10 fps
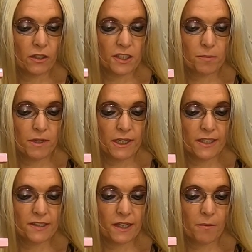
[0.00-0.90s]

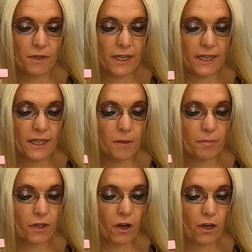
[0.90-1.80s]
Cosmetics Lemonade
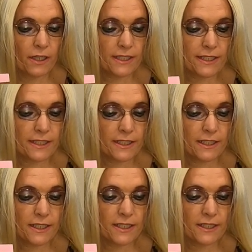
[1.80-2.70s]
Lip Gloss
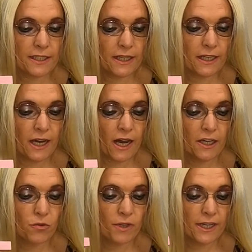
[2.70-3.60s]
is a
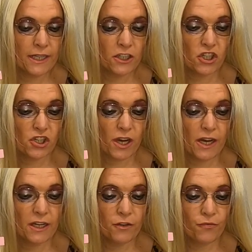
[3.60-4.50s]
hydrating
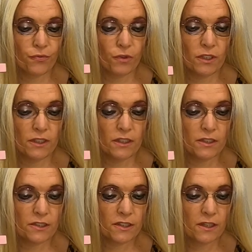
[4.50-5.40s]
shine and
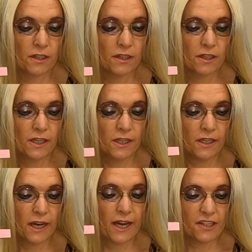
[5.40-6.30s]
fullness,
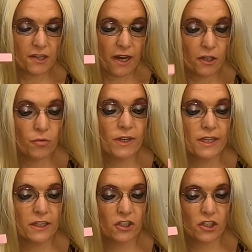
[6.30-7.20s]
adds
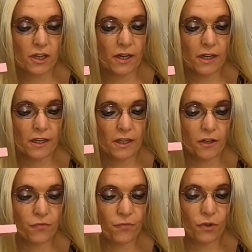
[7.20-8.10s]
hydrating shine
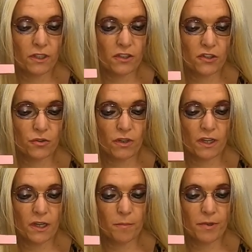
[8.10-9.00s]
and fullness to your
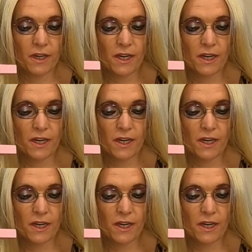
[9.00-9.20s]
lip